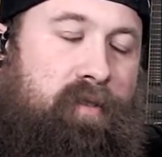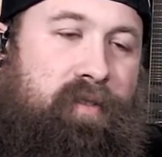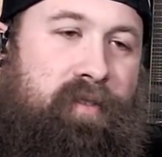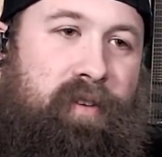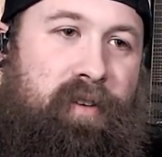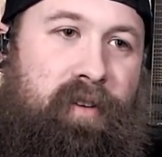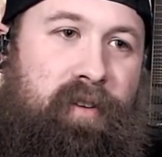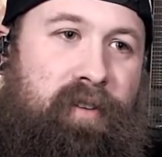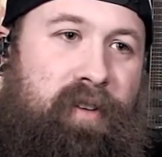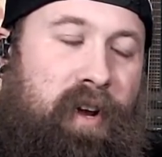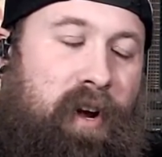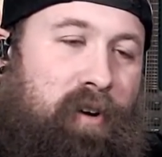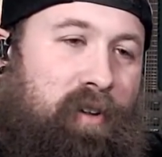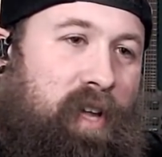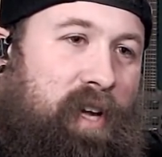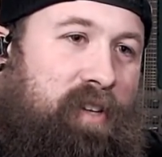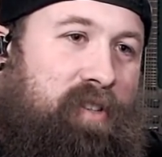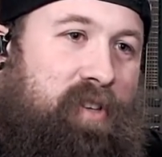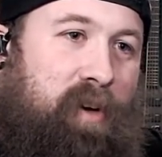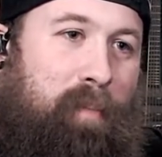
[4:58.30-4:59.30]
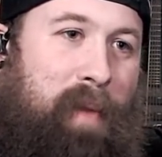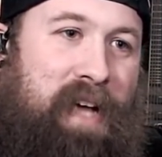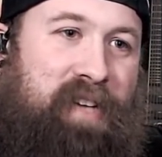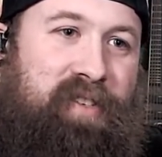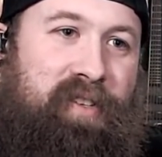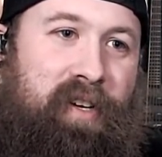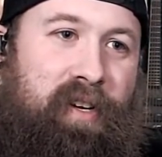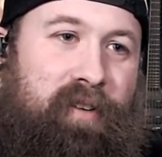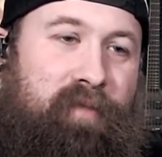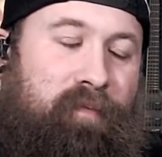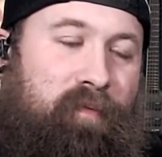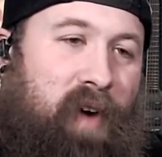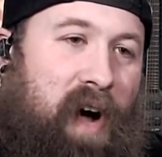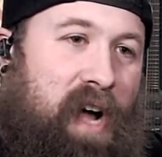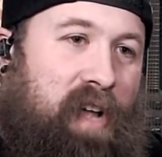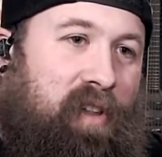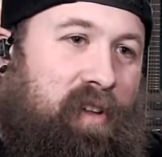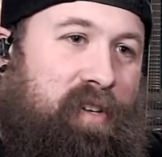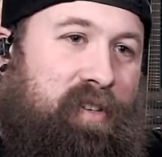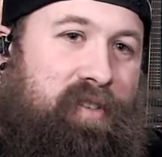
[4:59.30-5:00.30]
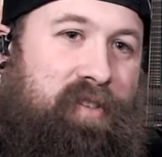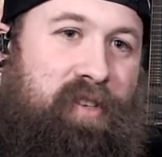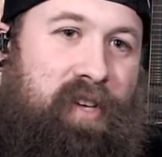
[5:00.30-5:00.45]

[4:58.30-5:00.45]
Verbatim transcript: you know, like domestic violence